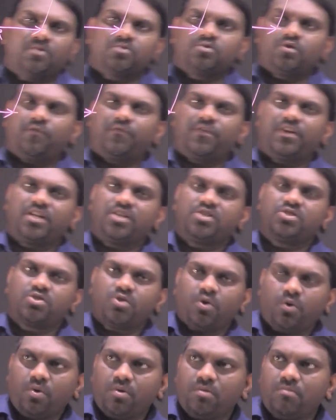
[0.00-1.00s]
so if it is
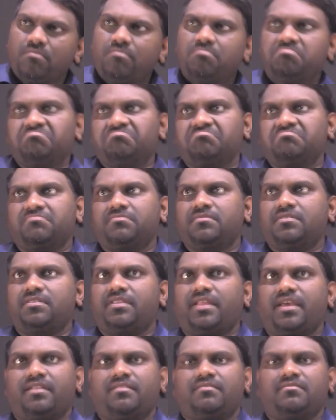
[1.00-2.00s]
so,
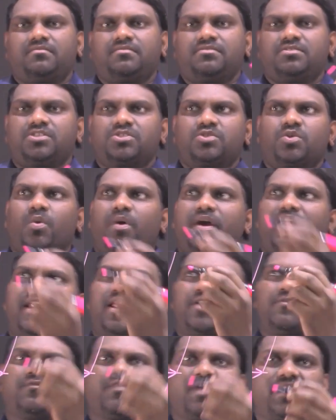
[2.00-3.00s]
then just go
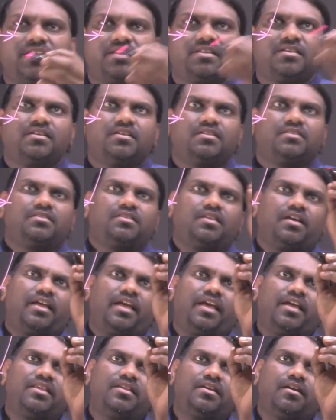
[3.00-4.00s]
ahead and find the
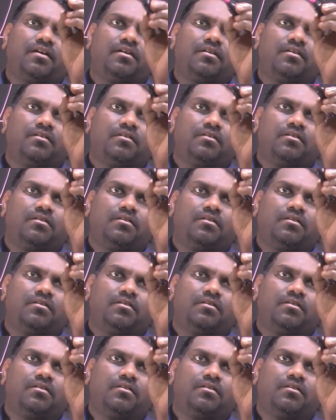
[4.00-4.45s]
area